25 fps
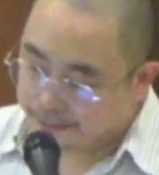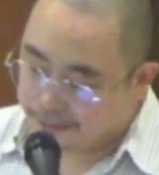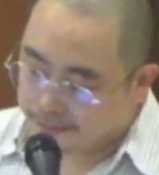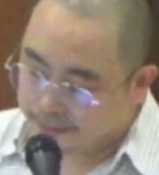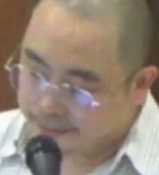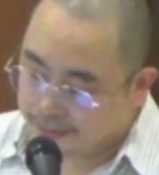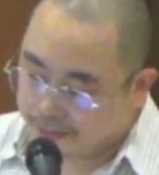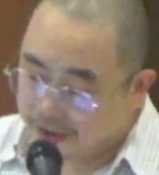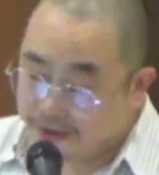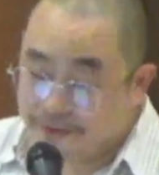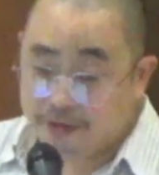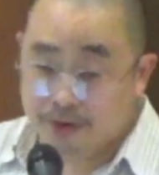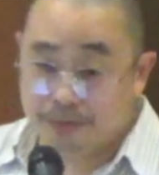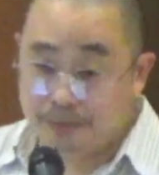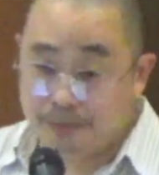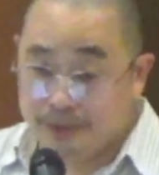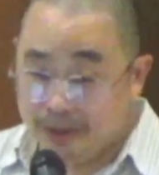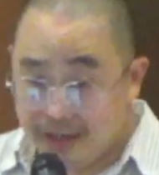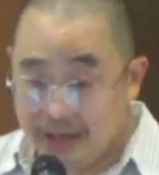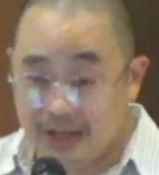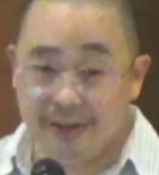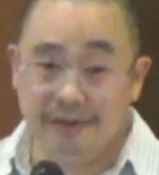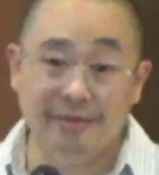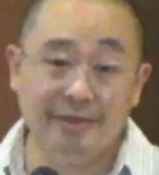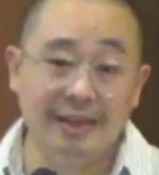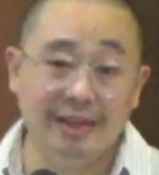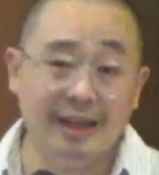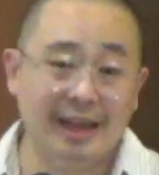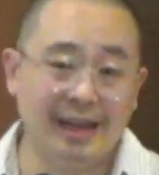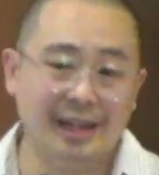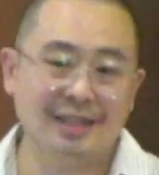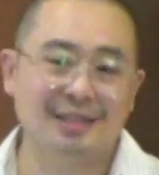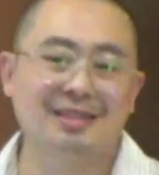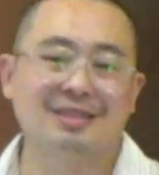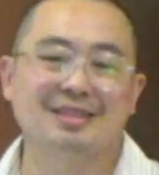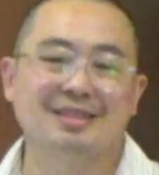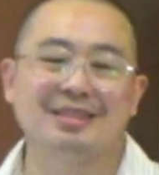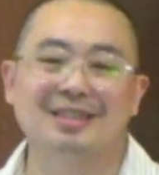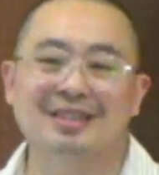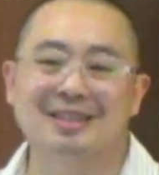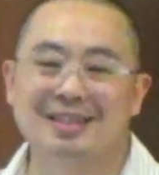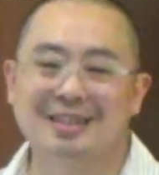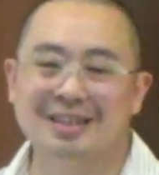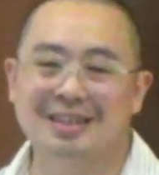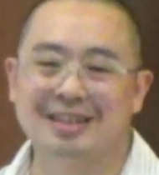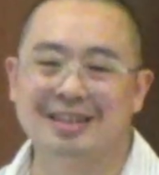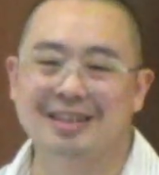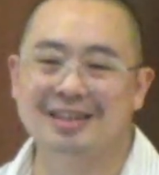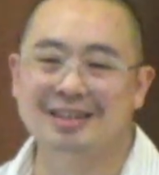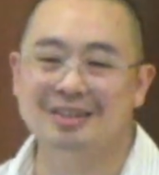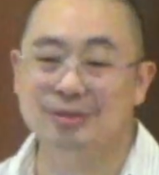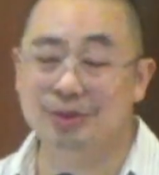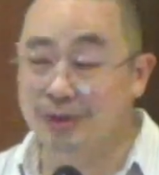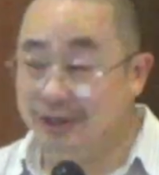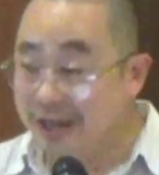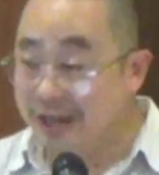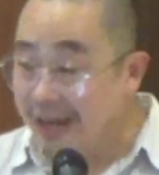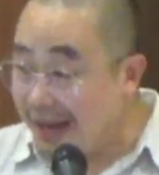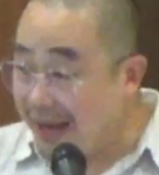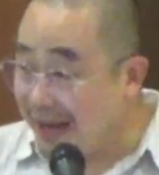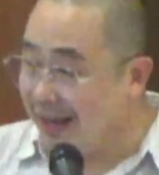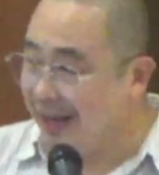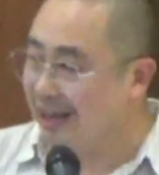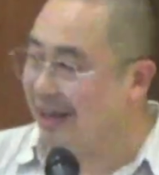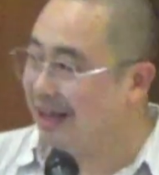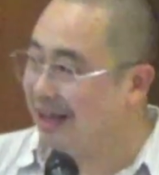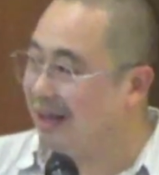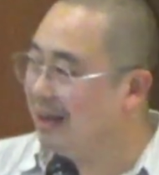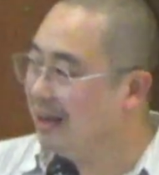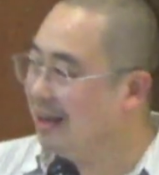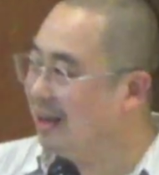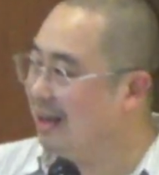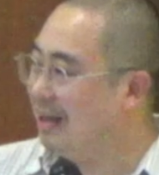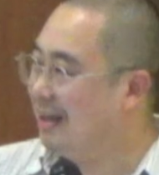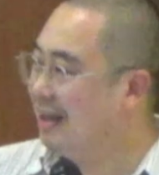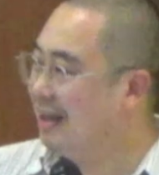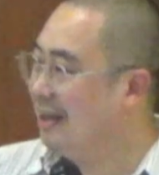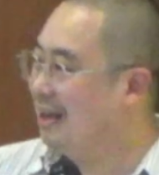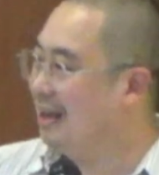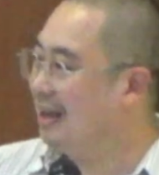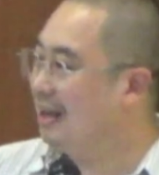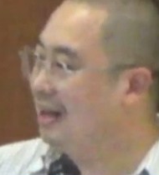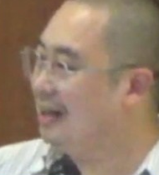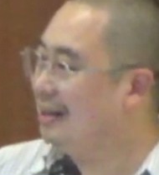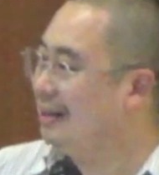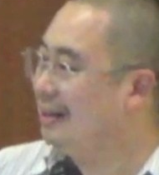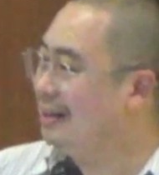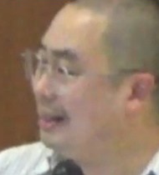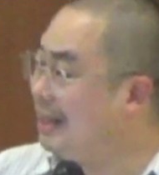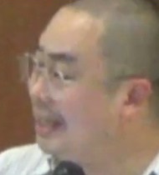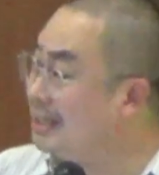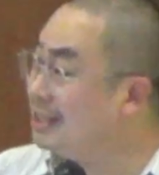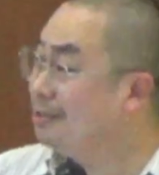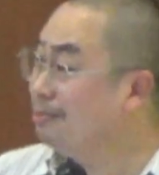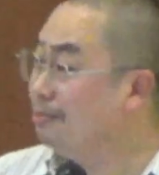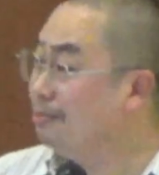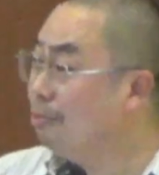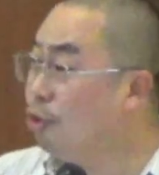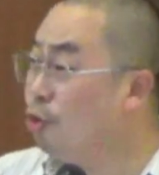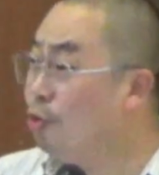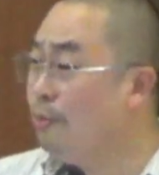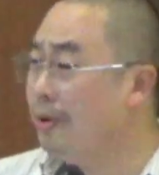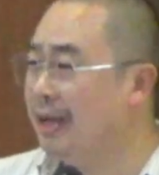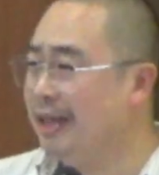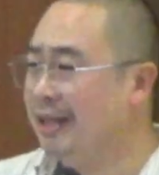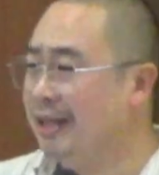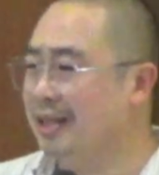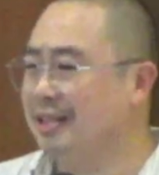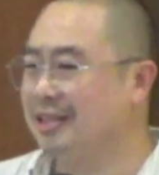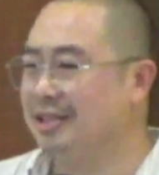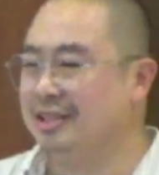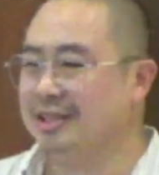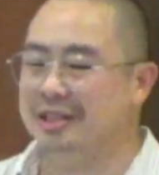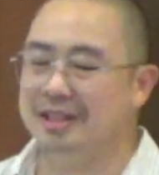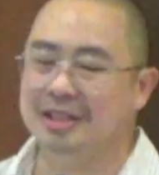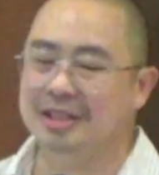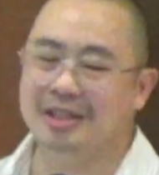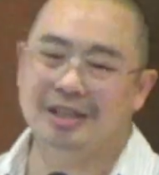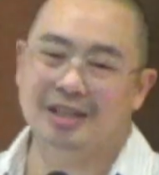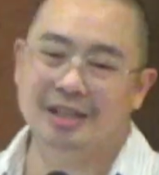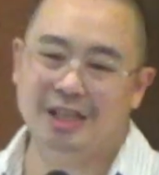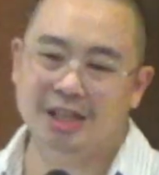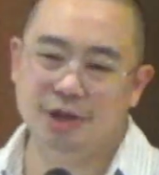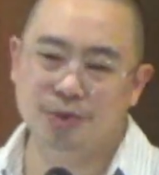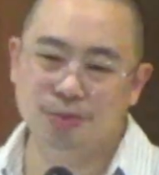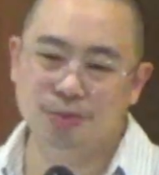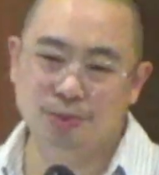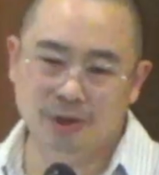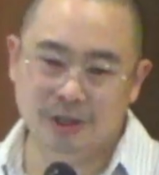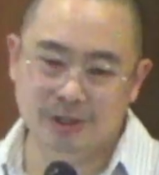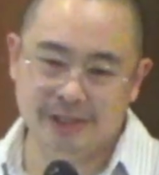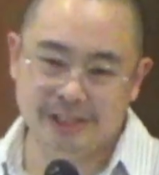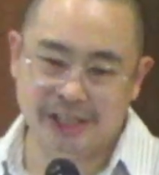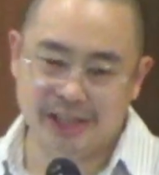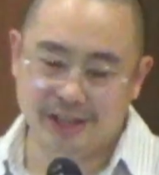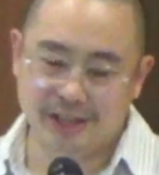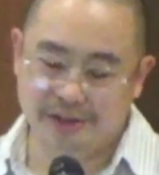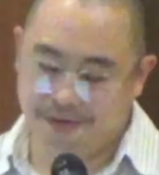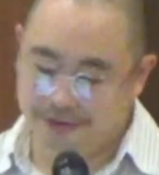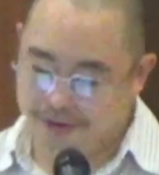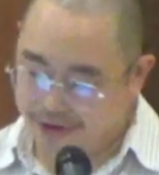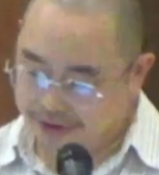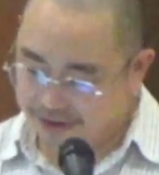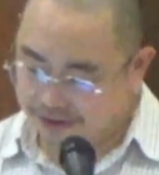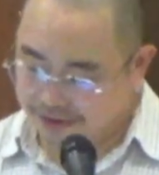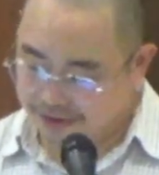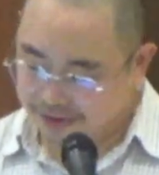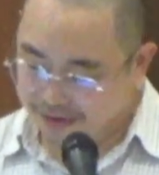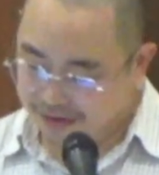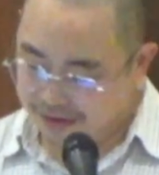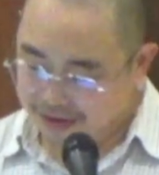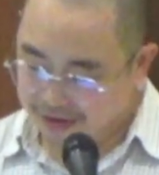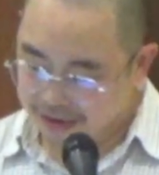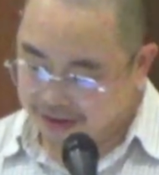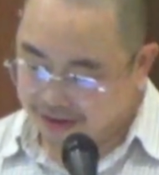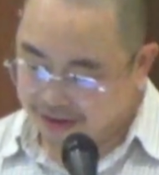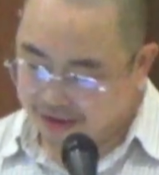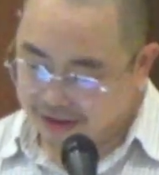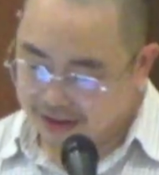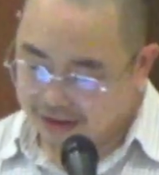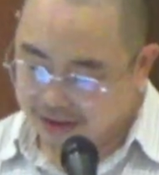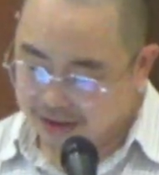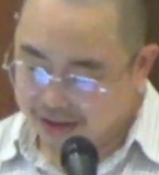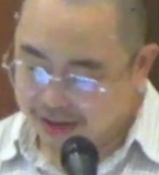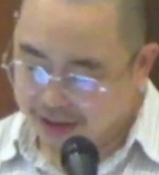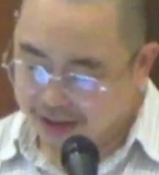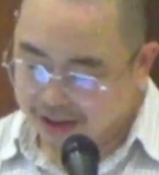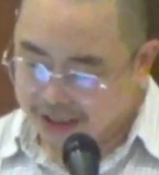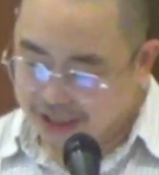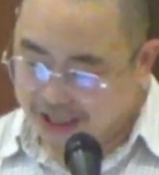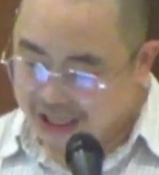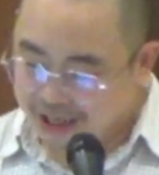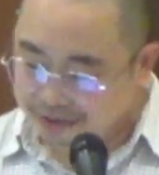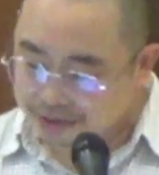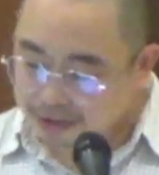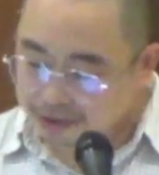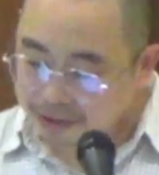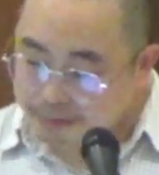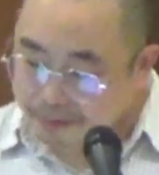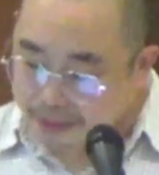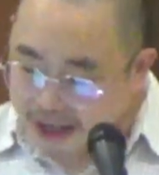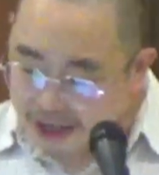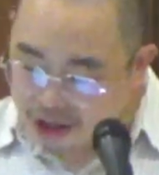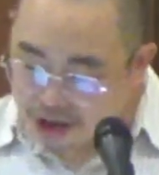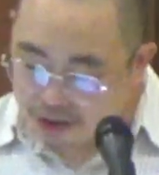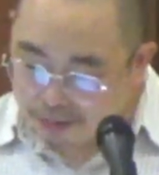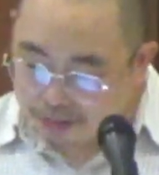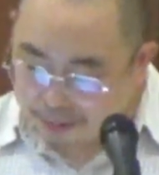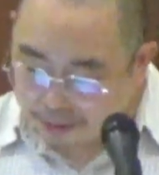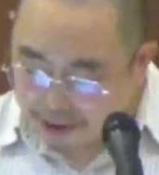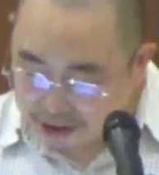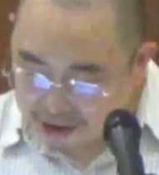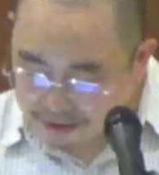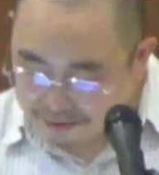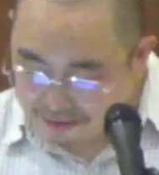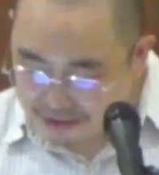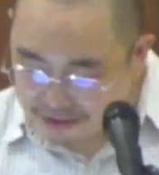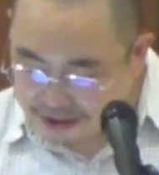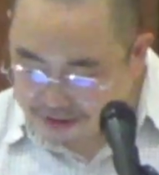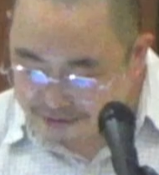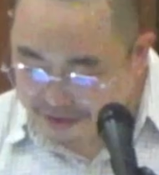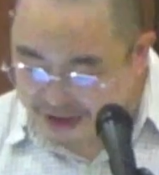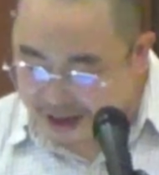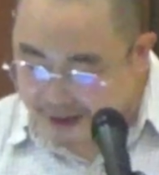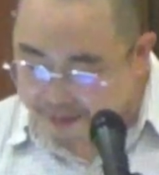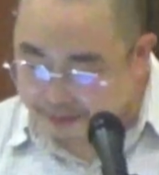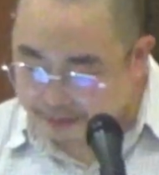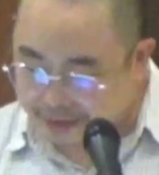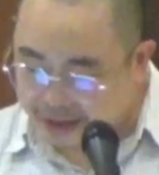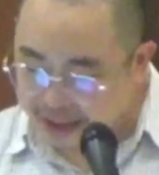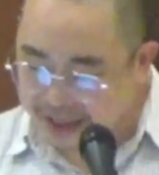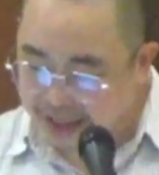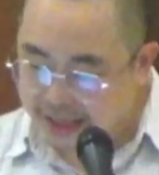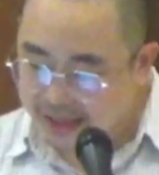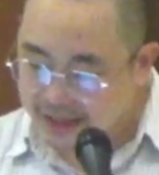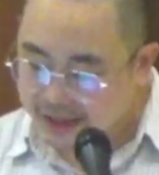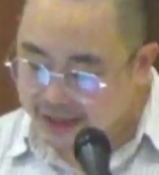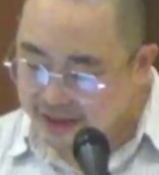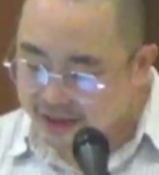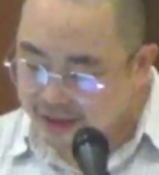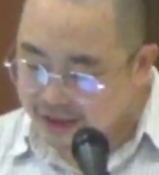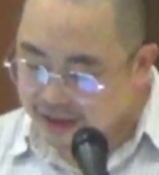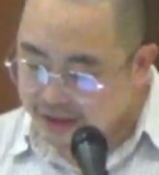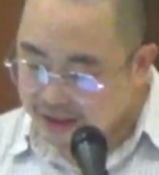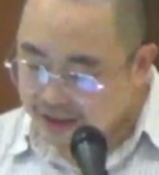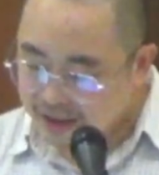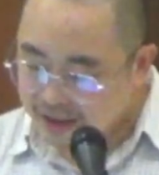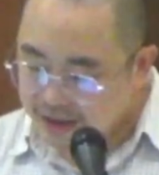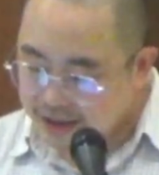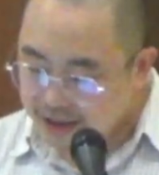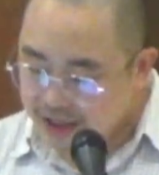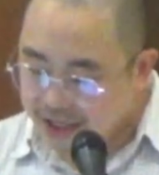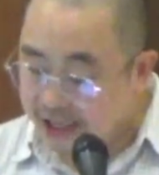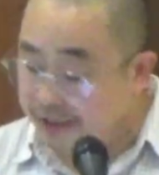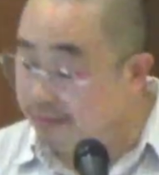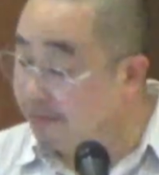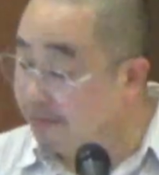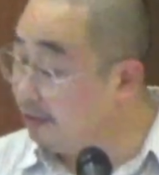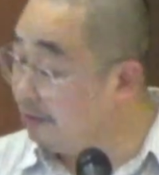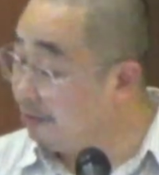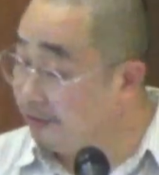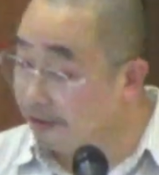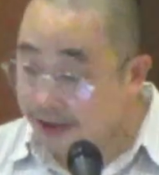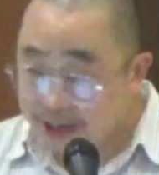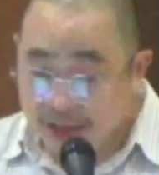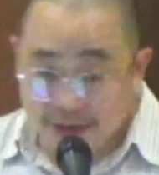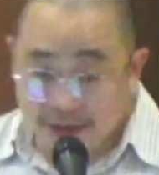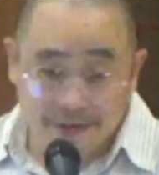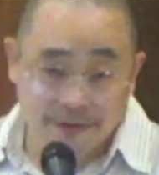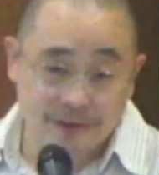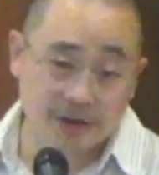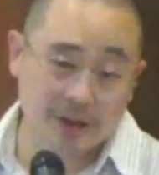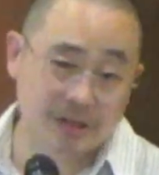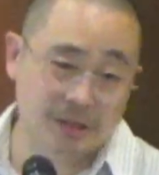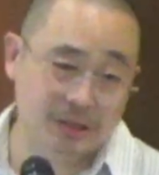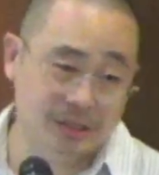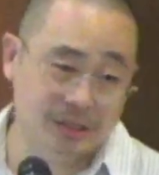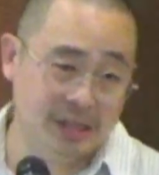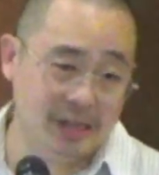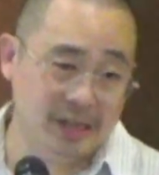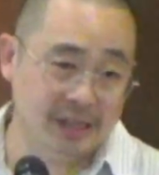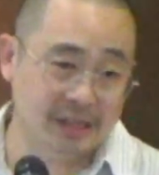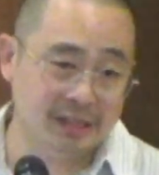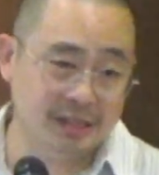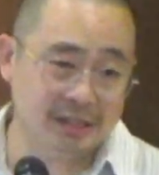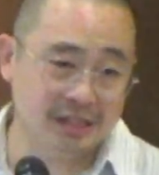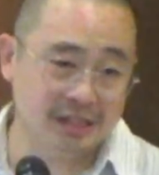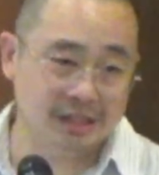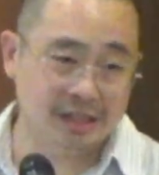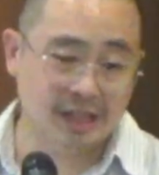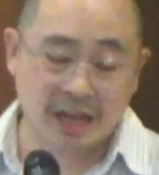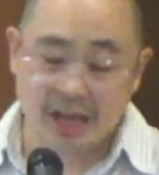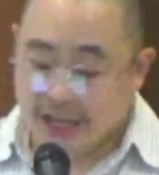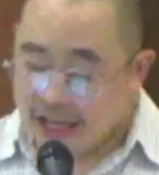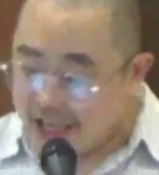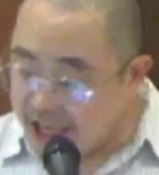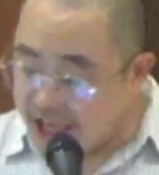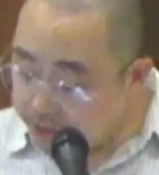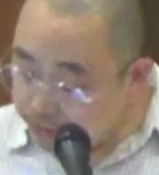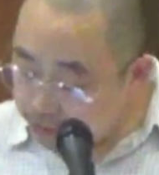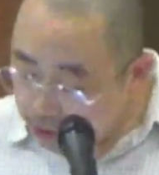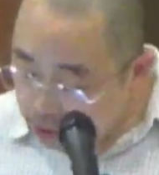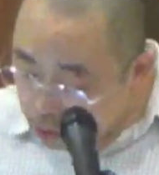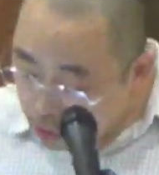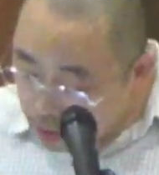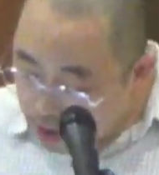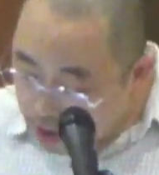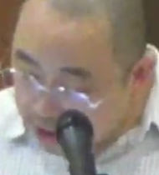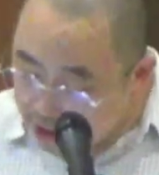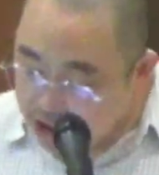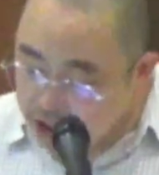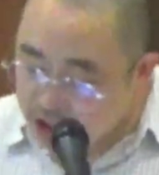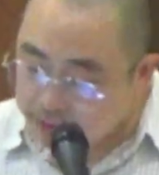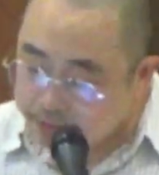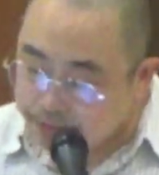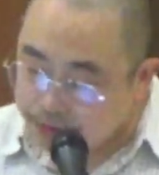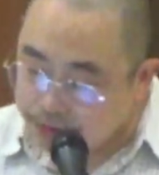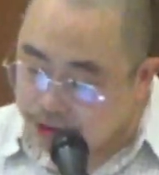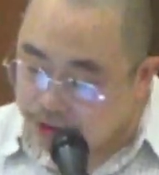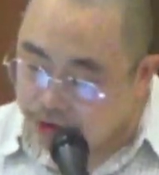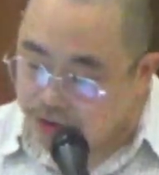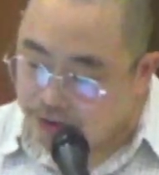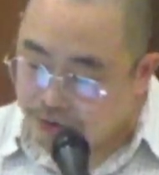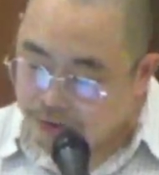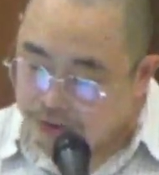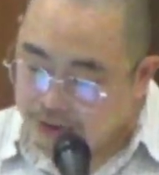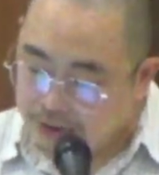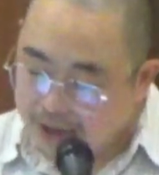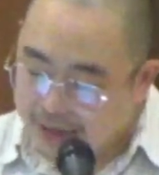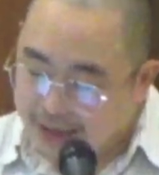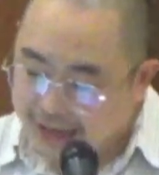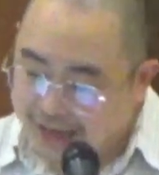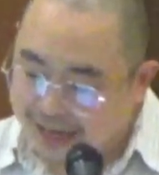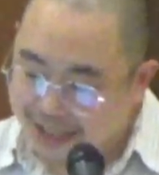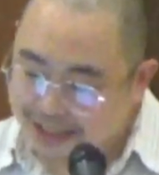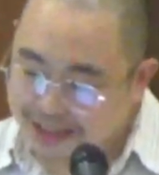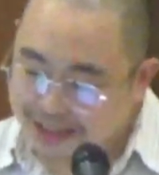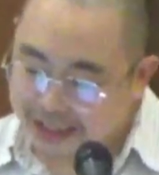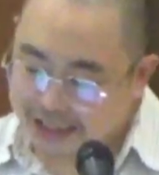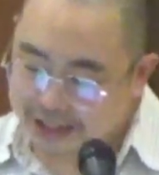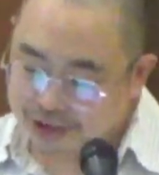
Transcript: If you believe that today, this moment, He will save you. He will make you part of His family. He will forgive your sins. He will welcome you as His